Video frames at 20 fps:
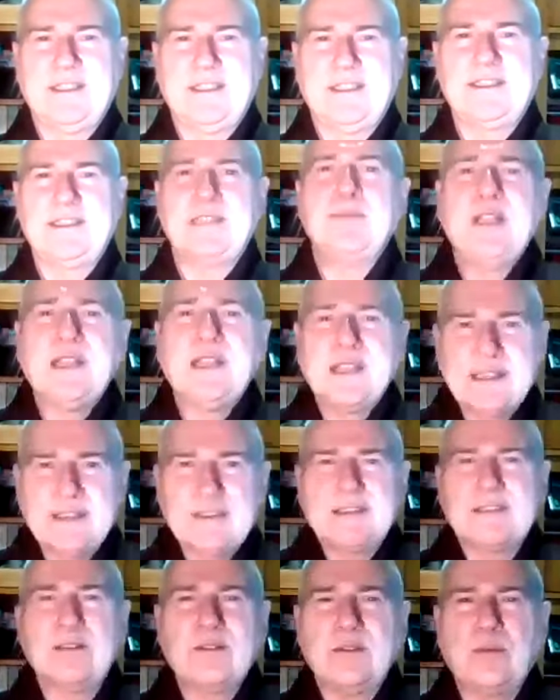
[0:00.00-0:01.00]
similar
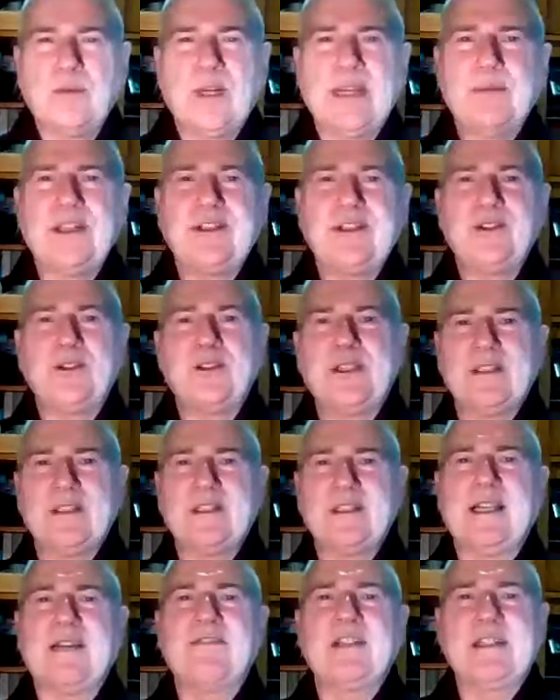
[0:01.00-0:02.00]
to the way we do
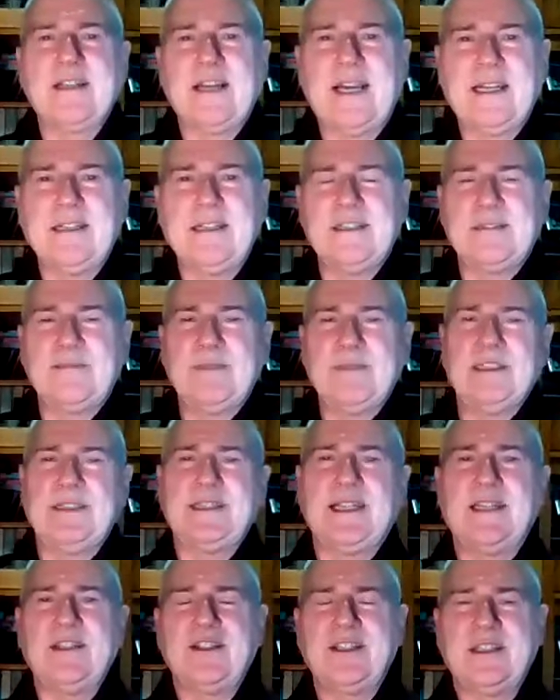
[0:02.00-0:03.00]
the loving kindness
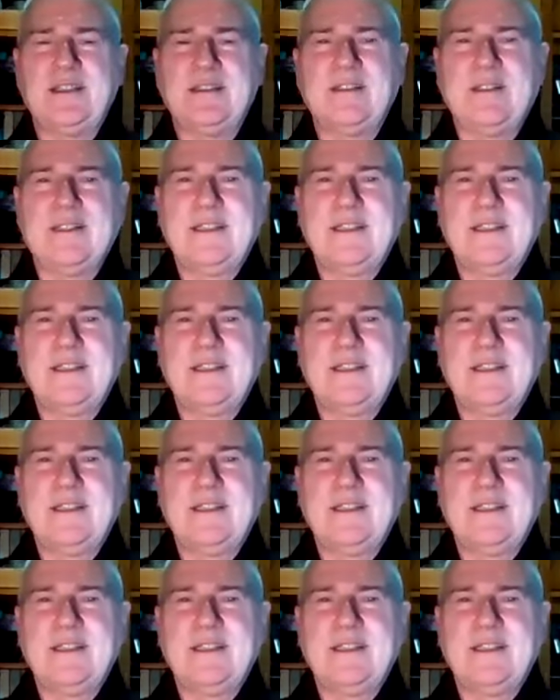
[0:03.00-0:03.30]
meditation.